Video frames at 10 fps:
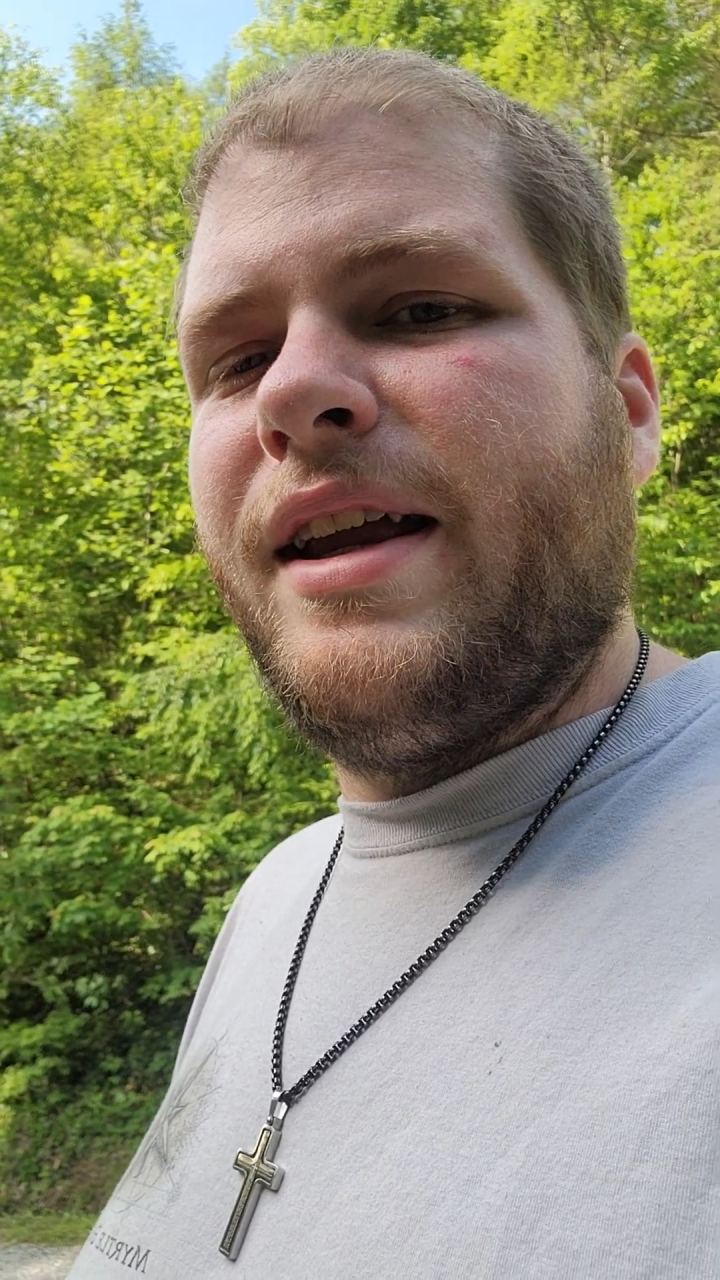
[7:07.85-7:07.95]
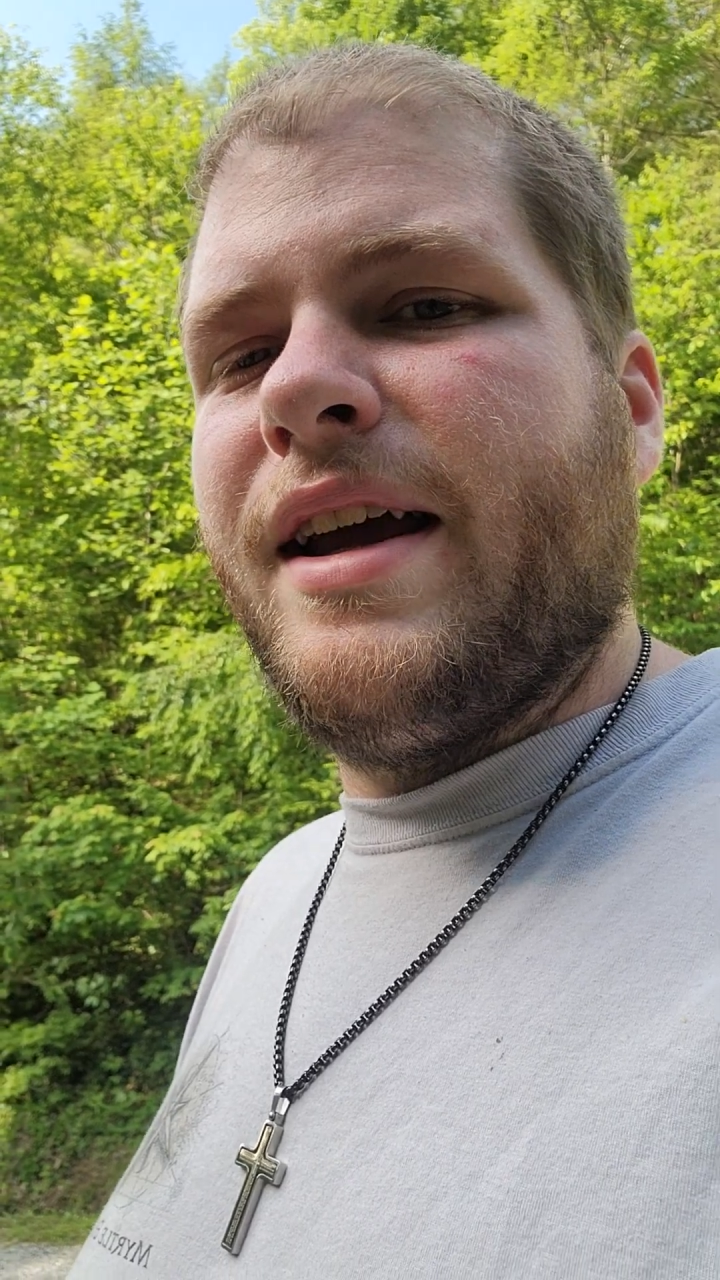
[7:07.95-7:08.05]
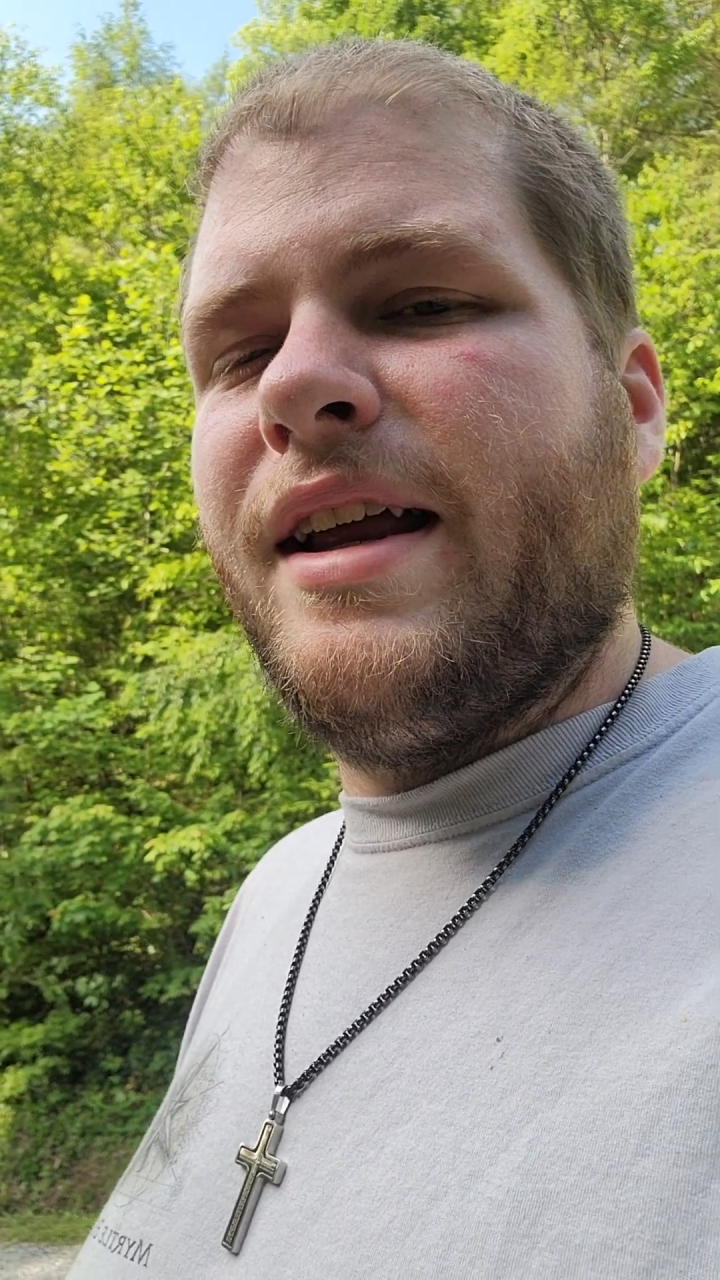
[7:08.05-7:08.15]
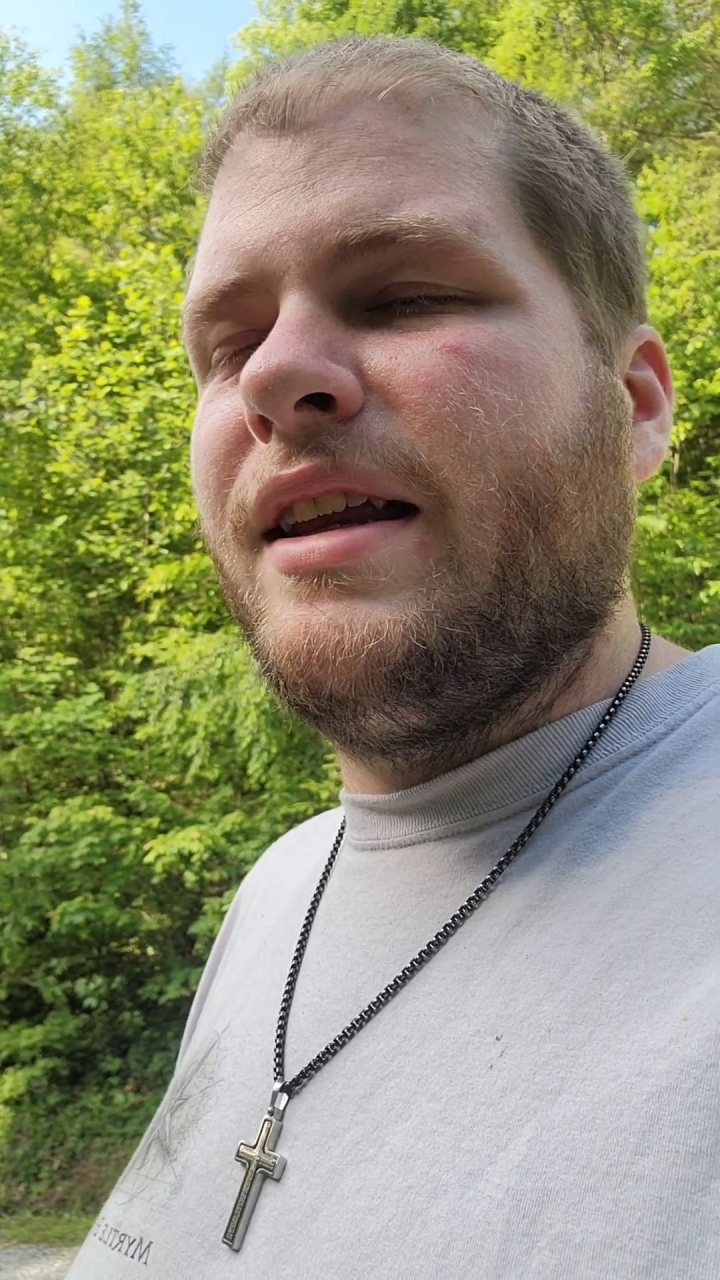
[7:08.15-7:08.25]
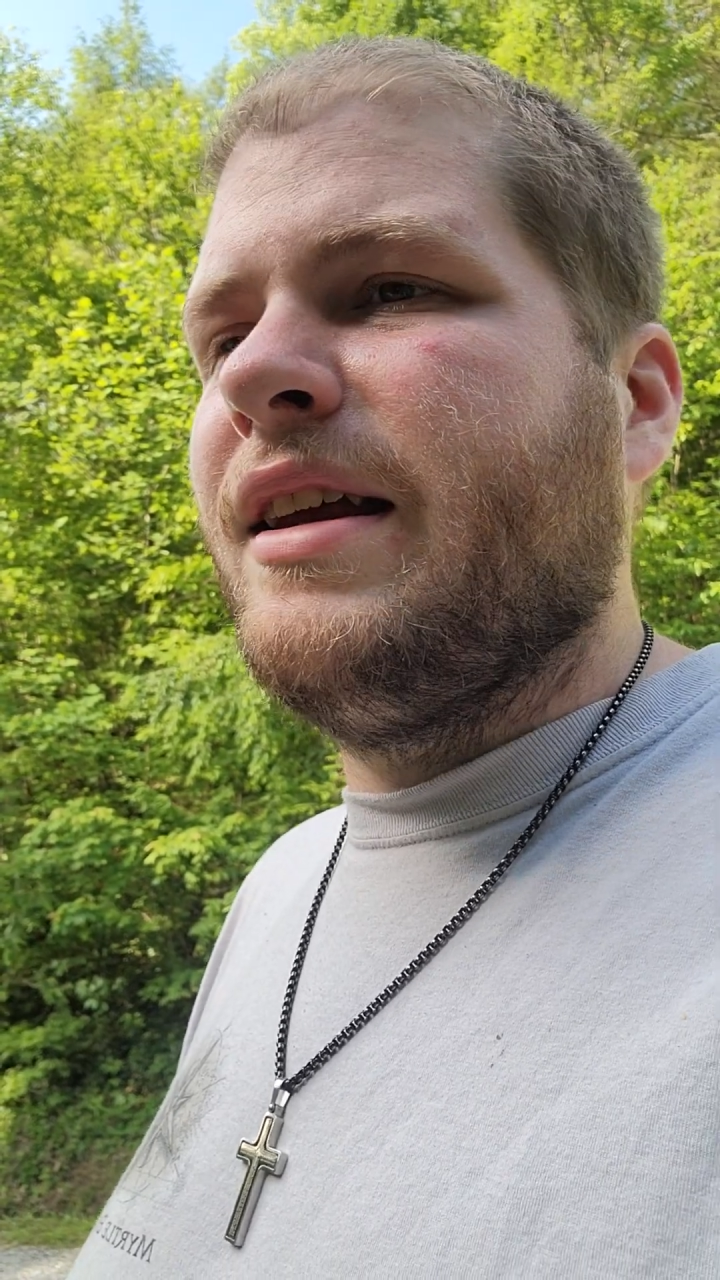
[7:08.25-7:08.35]

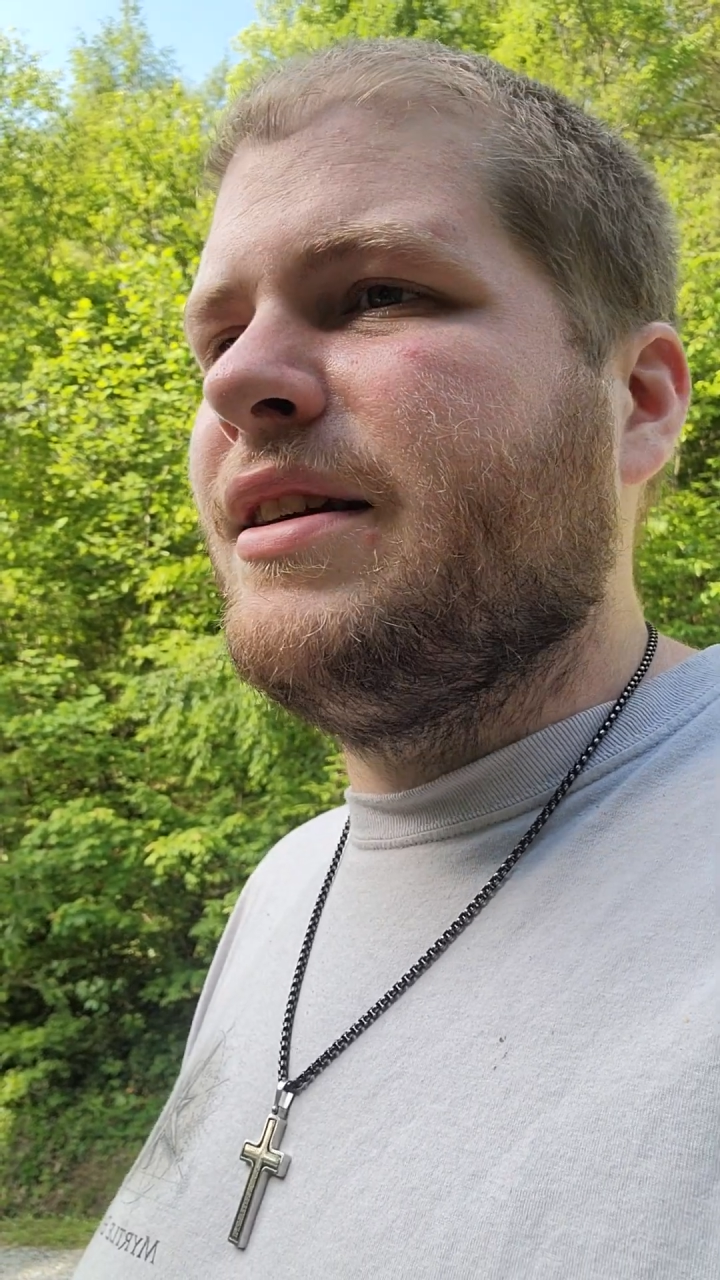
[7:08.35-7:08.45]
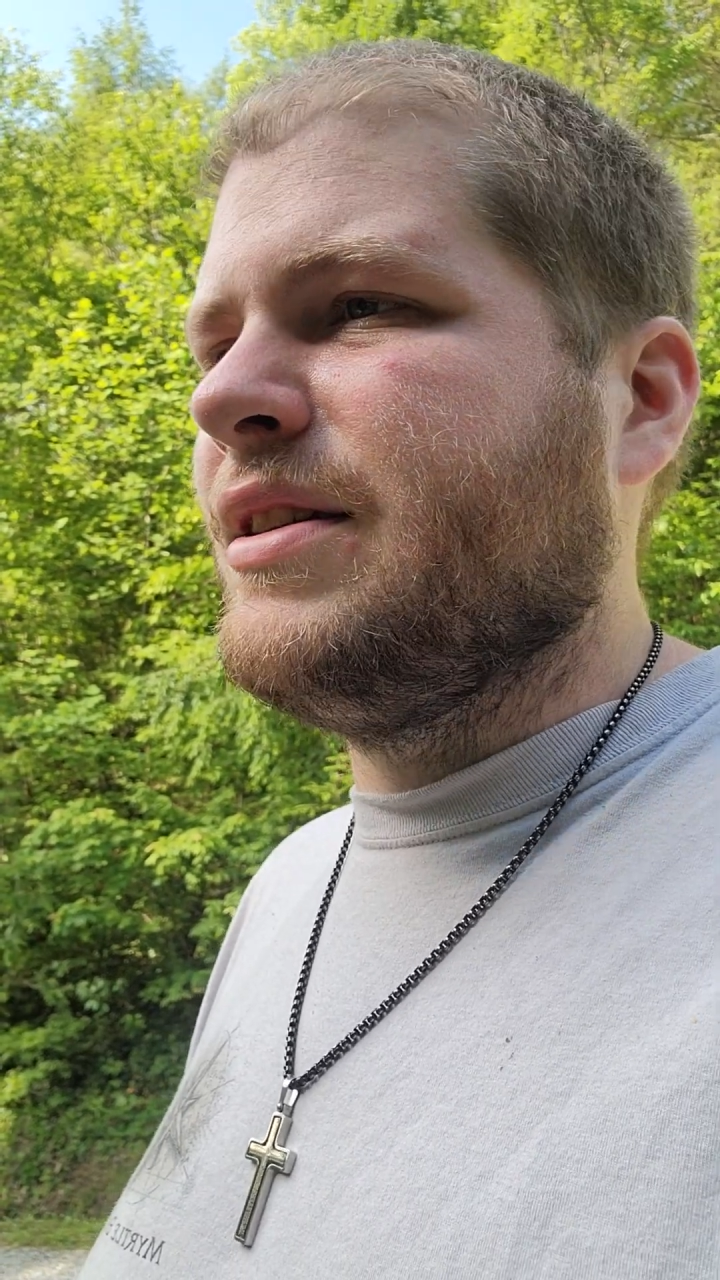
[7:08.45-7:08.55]
ideas,